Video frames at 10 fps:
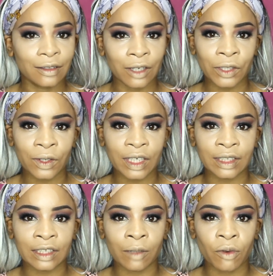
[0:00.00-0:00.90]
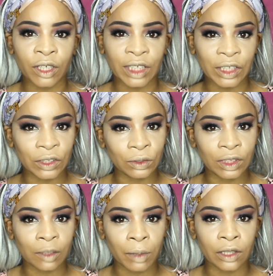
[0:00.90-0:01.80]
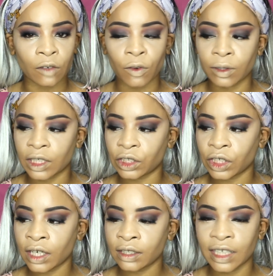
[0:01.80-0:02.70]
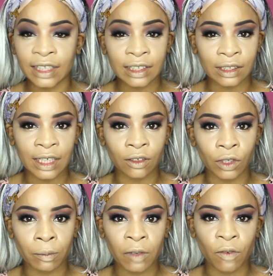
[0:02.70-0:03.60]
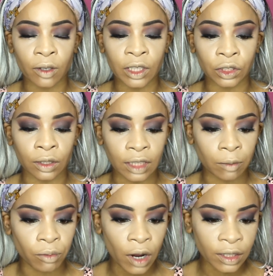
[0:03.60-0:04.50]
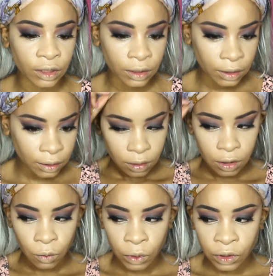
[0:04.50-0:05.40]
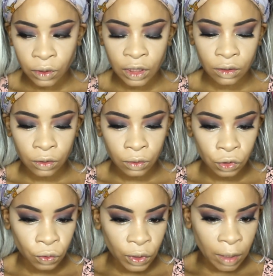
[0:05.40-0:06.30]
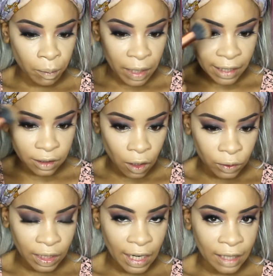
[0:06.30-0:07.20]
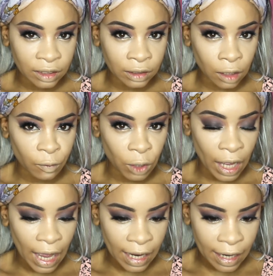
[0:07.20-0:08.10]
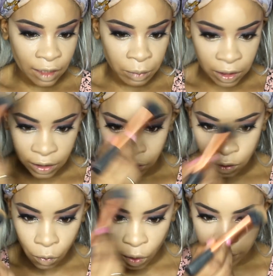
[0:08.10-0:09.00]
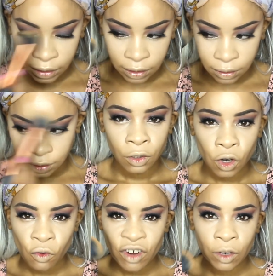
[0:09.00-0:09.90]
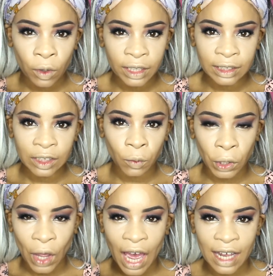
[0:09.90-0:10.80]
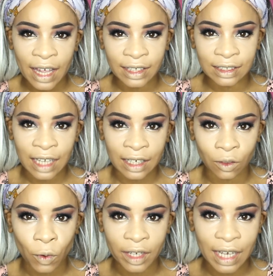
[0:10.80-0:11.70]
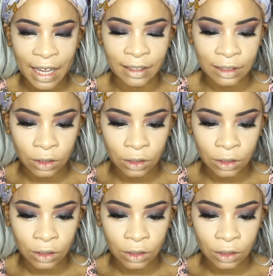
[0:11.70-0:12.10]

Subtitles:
Now you're going to take the brush that you used to blend your foundation. There's still going to be foundation on that brush. So what you're going to do, you're going to blend out the edges of your highlight because you don't really want to see where your highlight starts and where it ends.